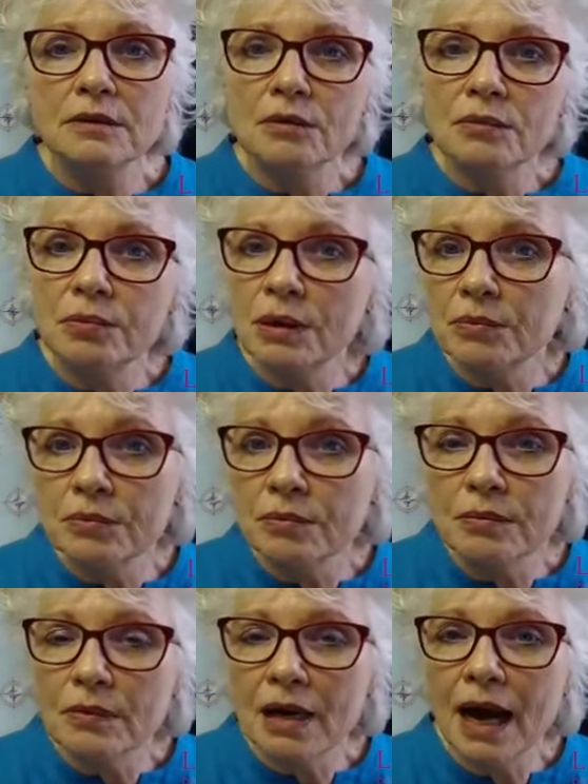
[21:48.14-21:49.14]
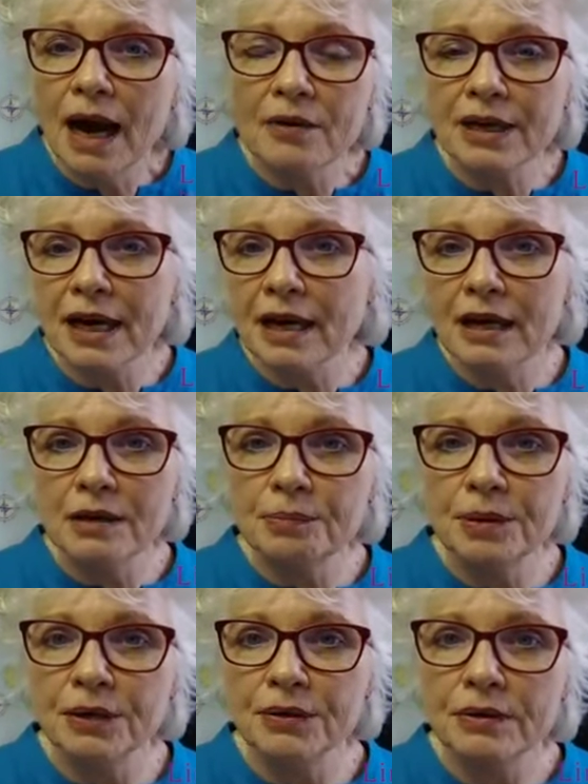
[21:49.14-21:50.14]
well, how can I help
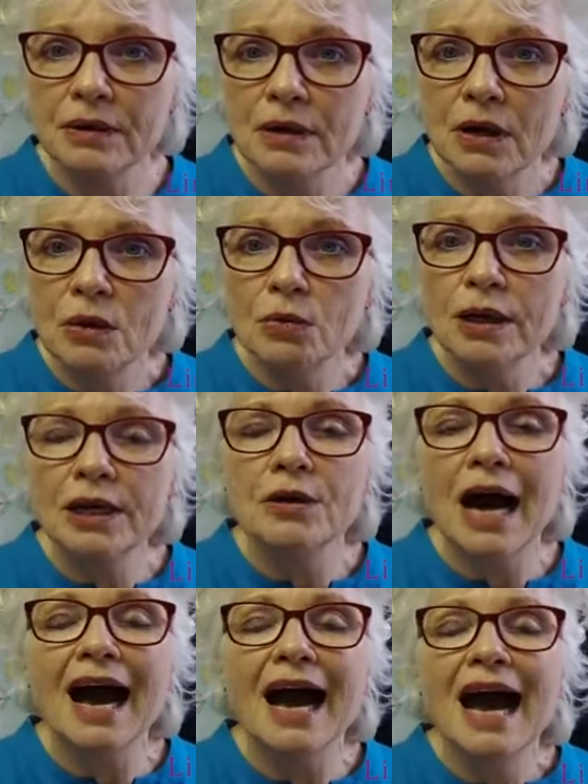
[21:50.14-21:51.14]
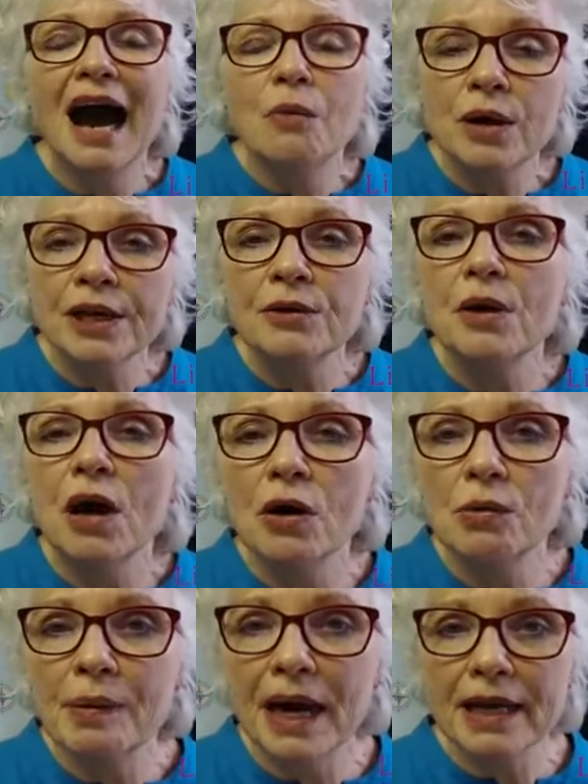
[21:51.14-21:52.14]
you? What do you
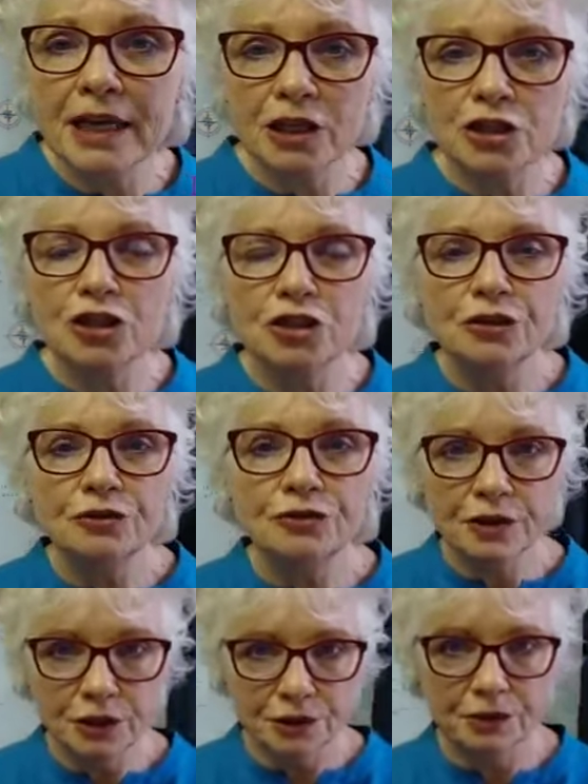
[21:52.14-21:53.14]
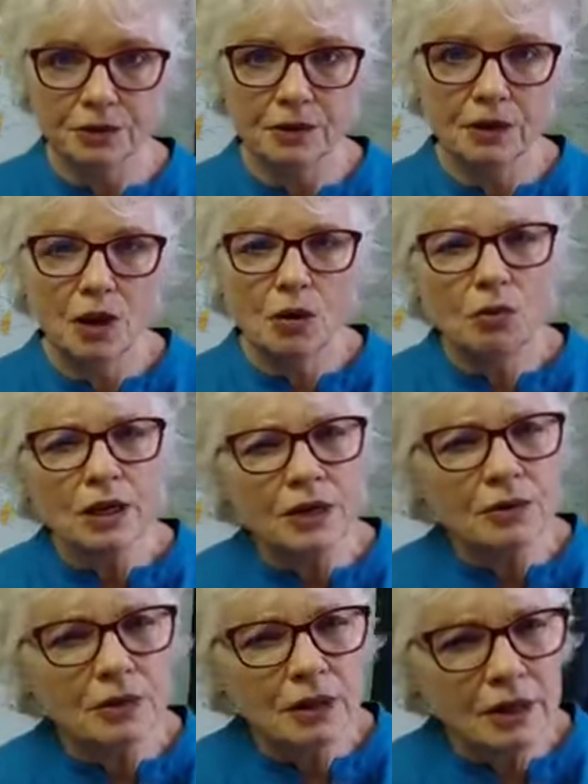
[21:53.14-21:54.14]
hope I can do for you? What are
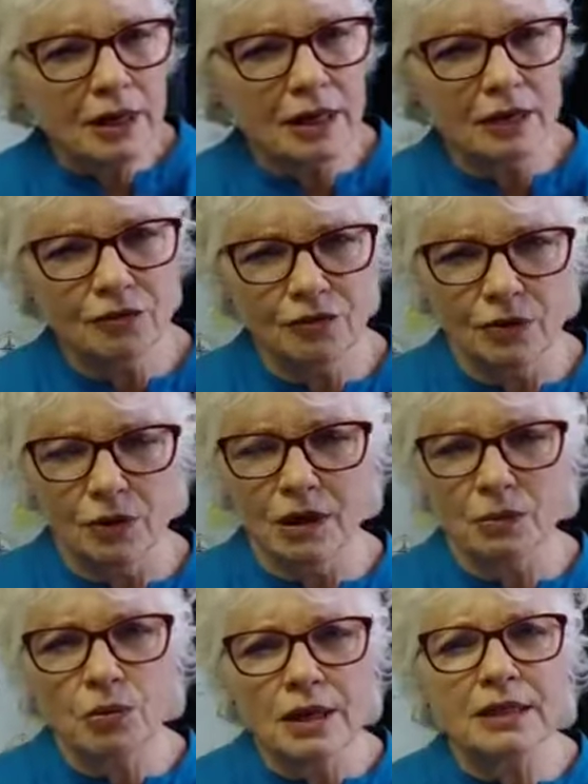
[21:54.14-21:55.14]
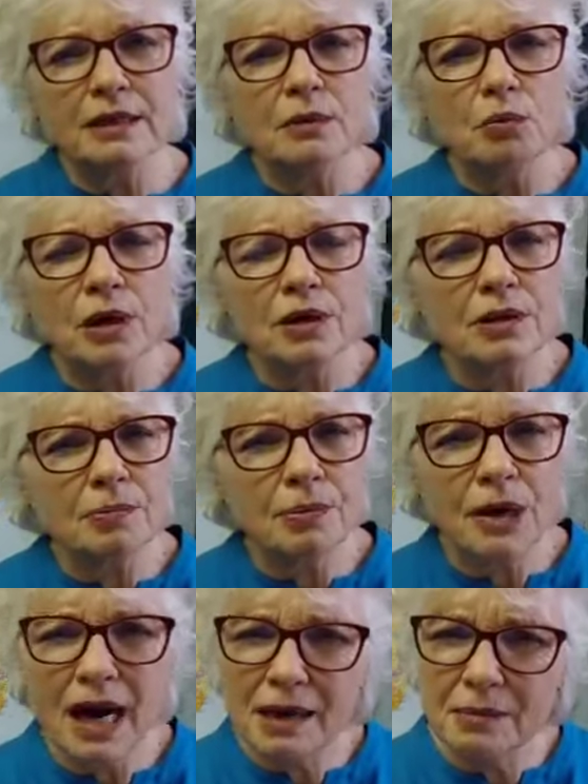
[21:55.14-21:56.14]
you looking for? What are the
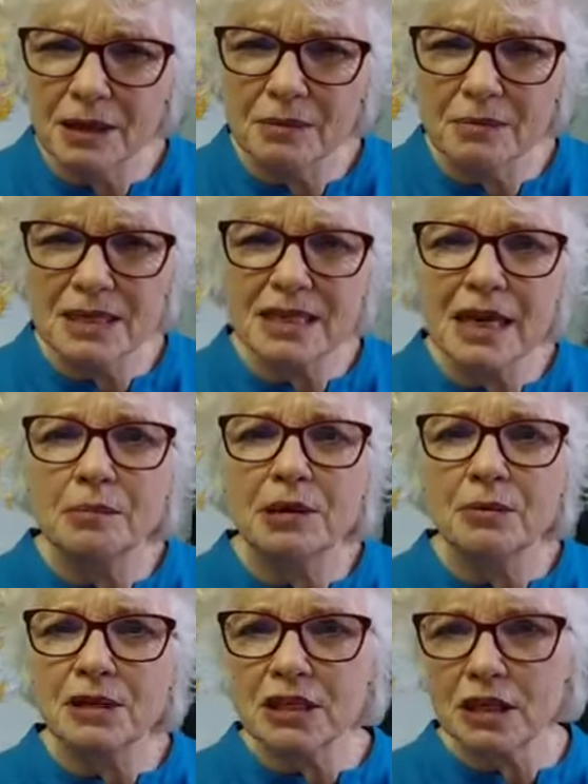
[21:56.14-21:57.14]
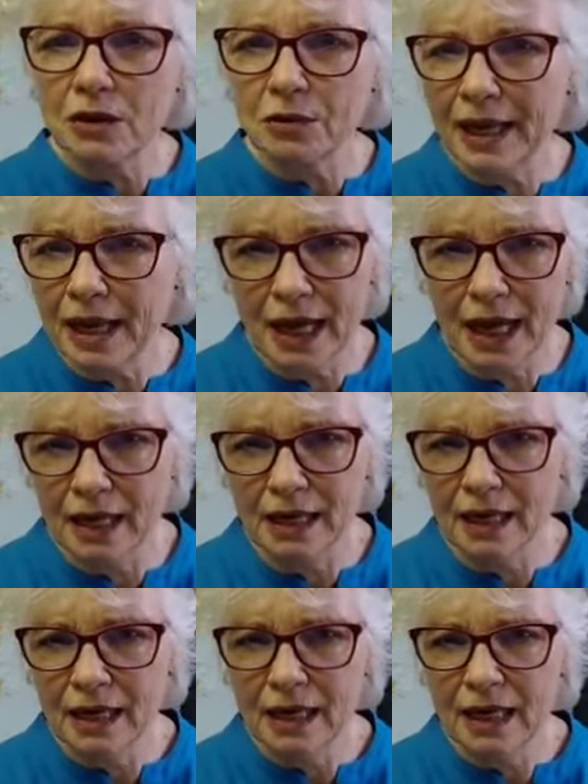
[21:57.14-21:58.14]
problems? Tell me what's going on.
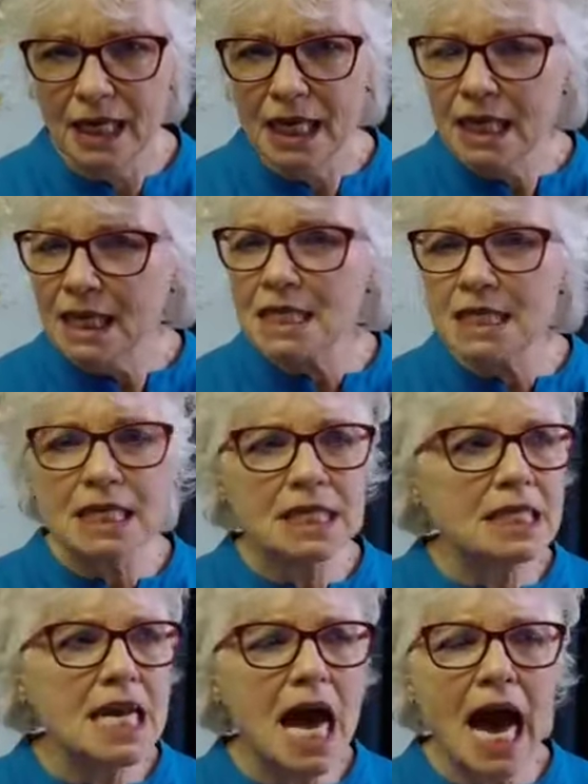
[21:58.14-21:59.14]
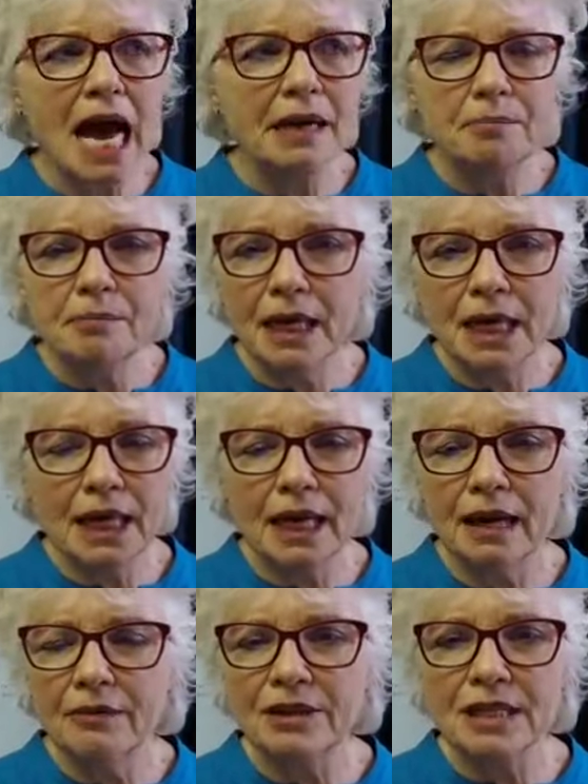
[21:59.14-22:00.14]
This is not me
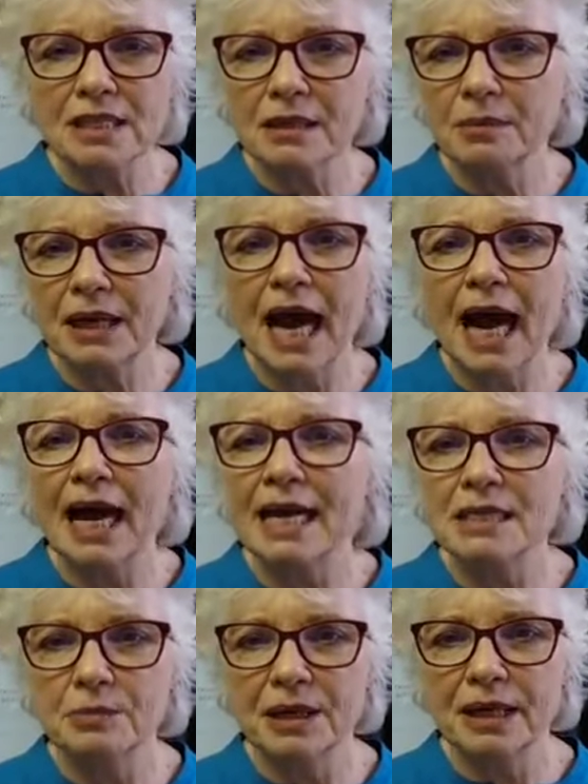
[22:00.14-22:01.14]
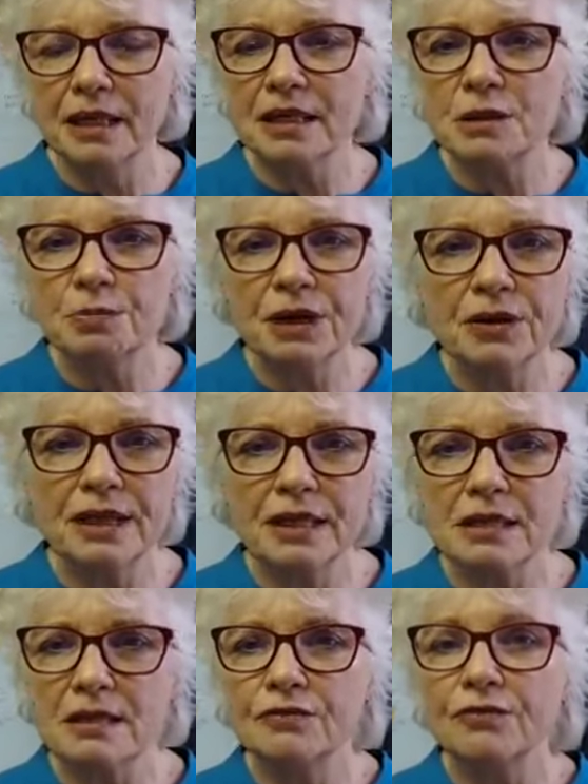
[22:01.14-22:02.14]
having some cosmic
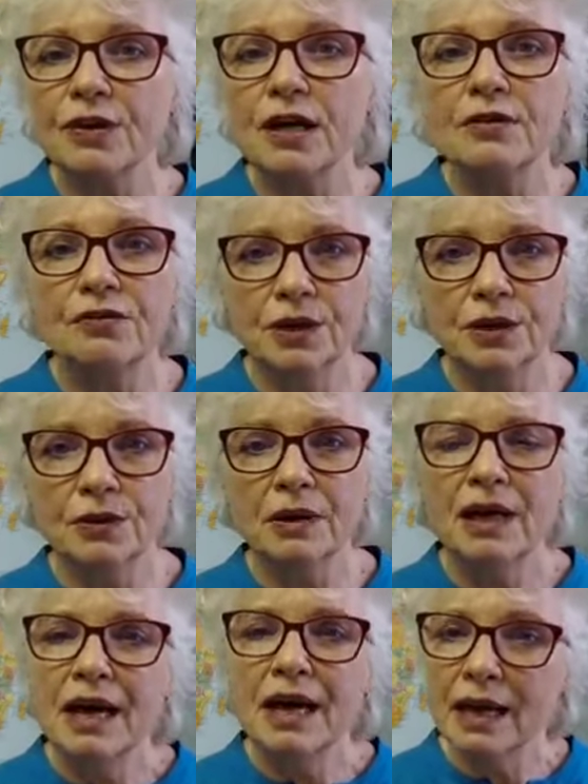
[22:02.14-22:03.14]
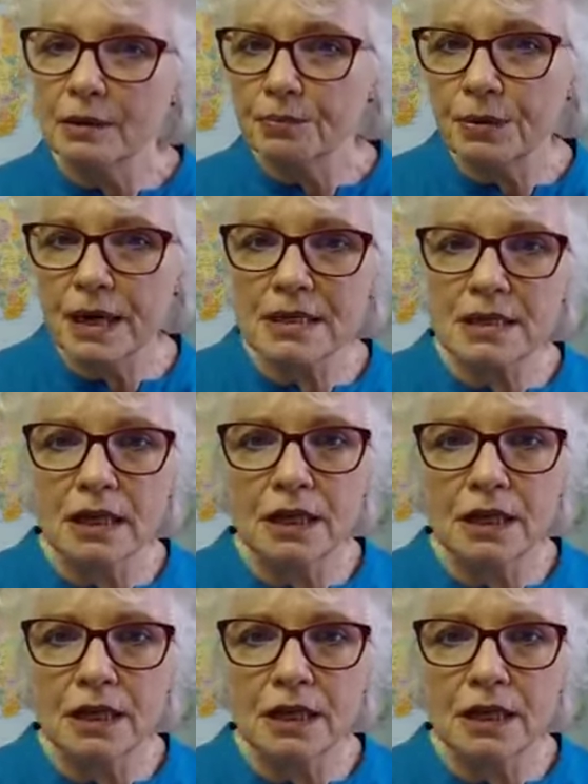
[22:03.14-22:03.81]
experience in front of you and impressing